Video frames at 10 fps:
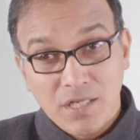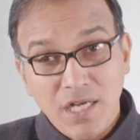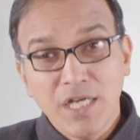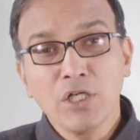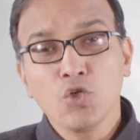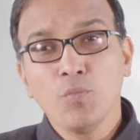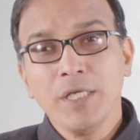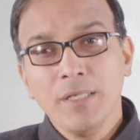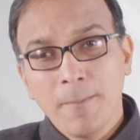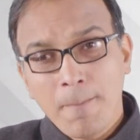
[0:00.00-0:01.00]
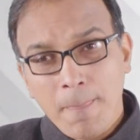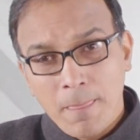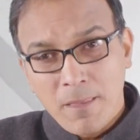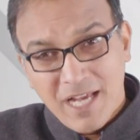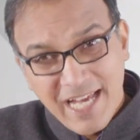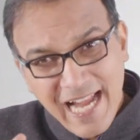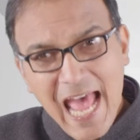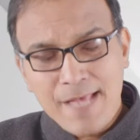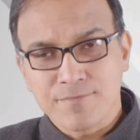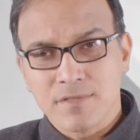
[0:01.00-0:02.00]
ready to be
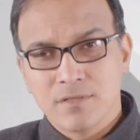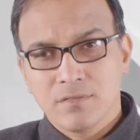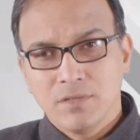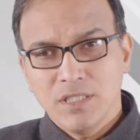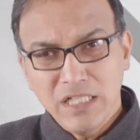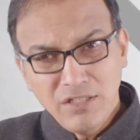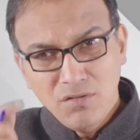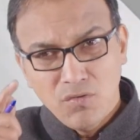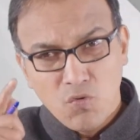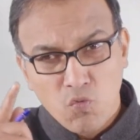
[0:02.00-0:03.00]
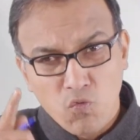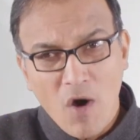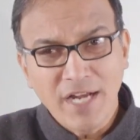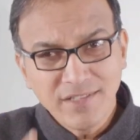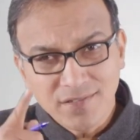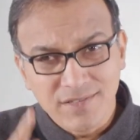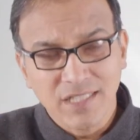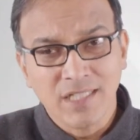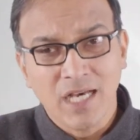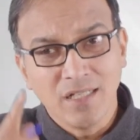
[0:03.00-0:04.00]
grasped in one
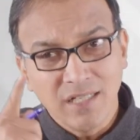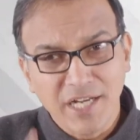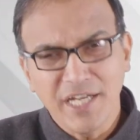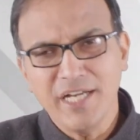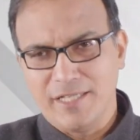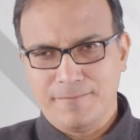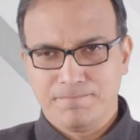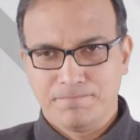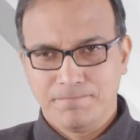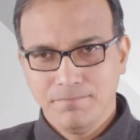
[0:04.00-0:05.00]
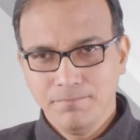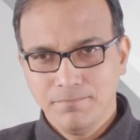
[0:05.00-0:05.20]
single reading.